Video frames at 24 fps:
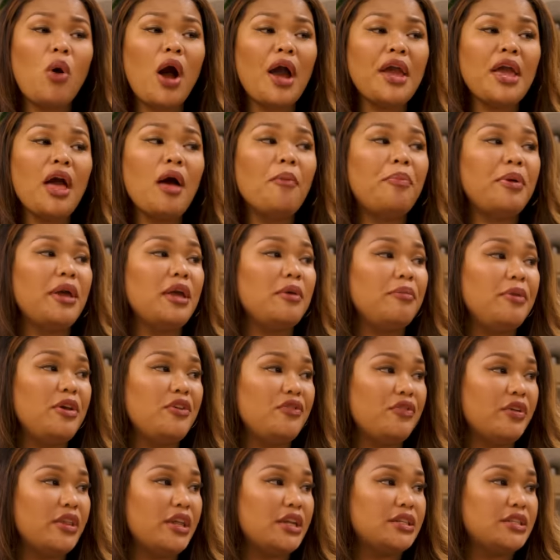why y'all pick me
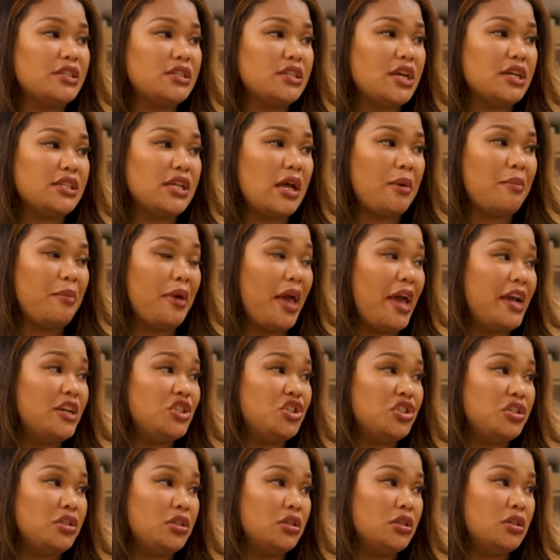for this? It's because I'm
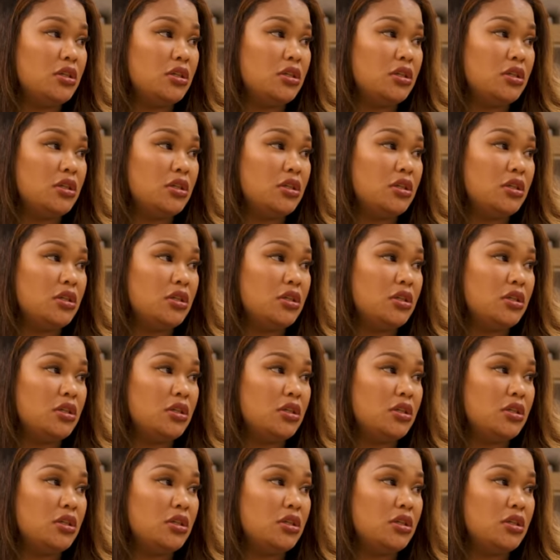Asian?